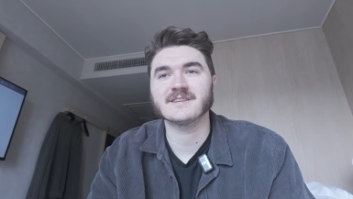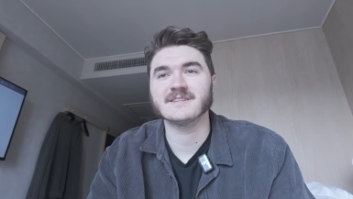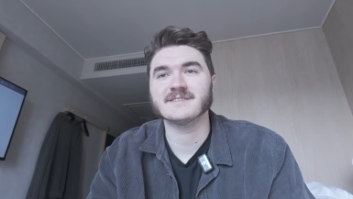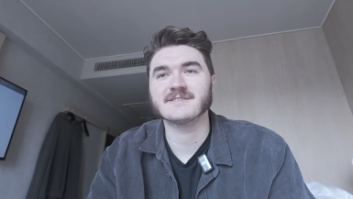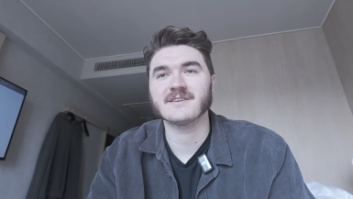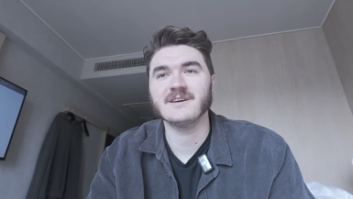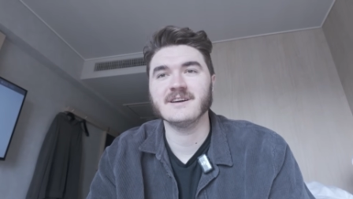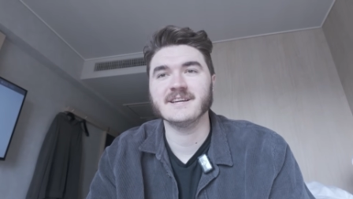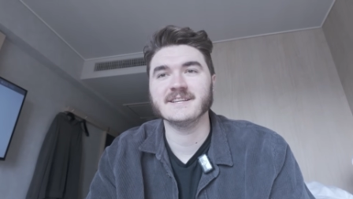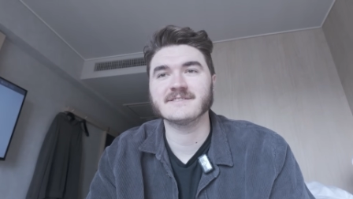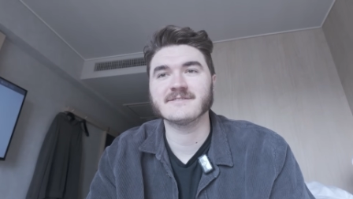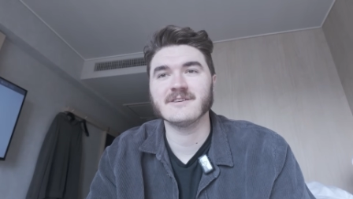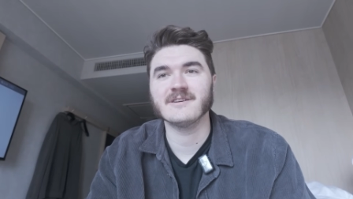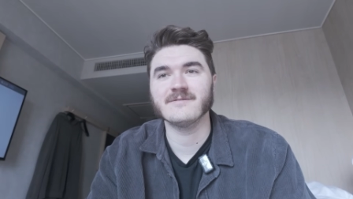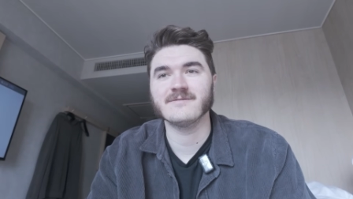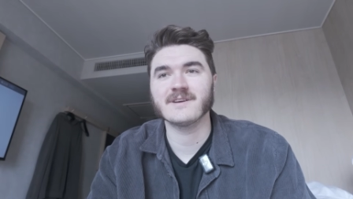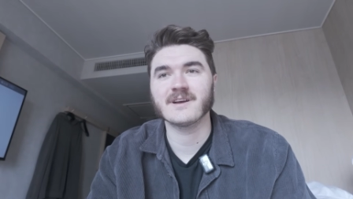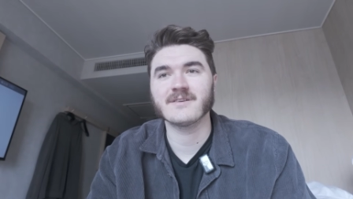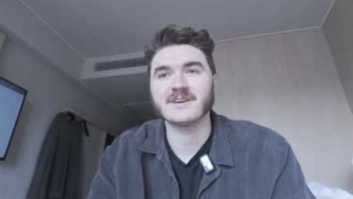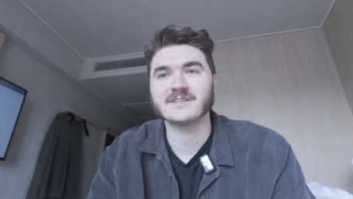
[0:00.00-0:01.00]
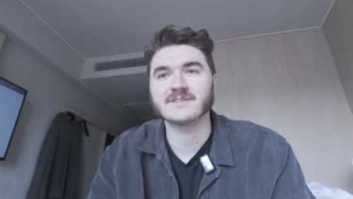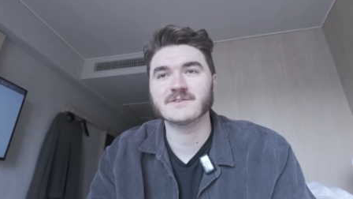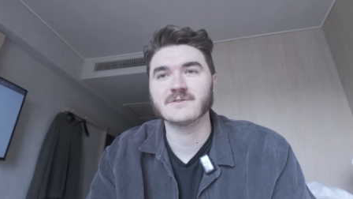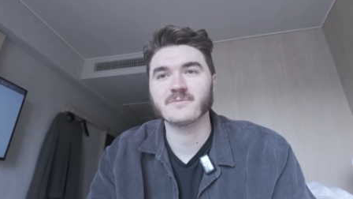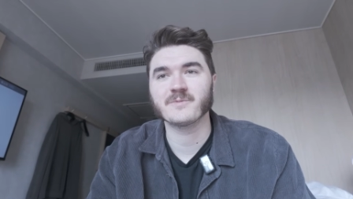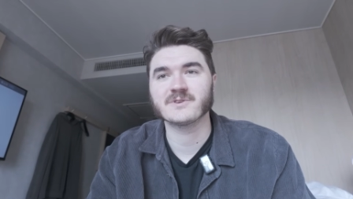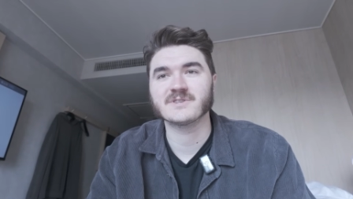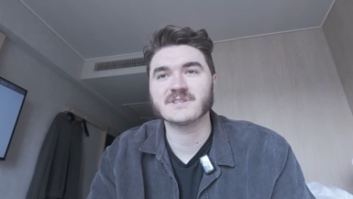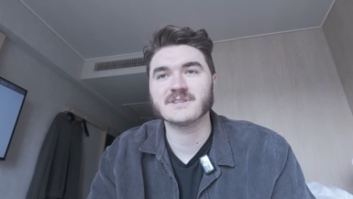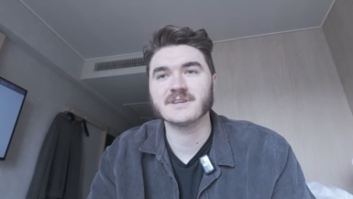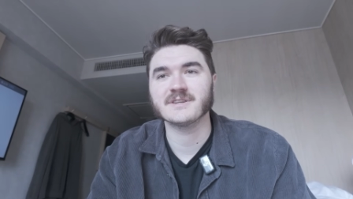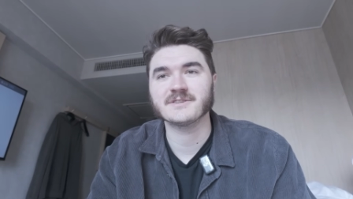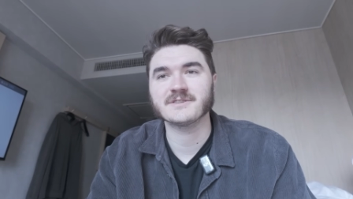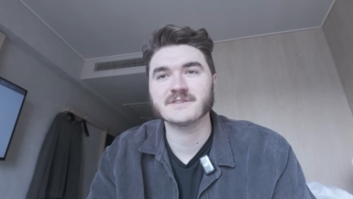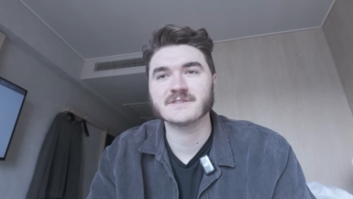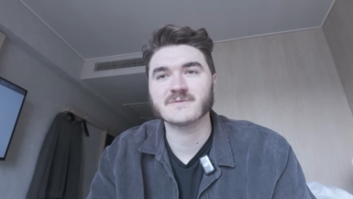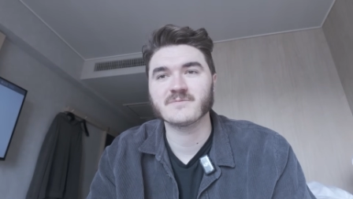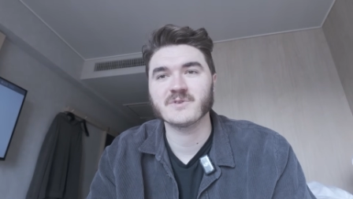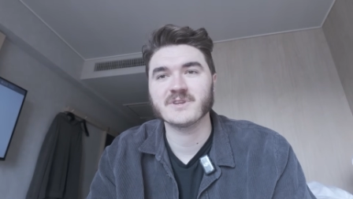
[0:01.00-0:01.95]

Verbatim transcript: It's all, it's all very superstitious,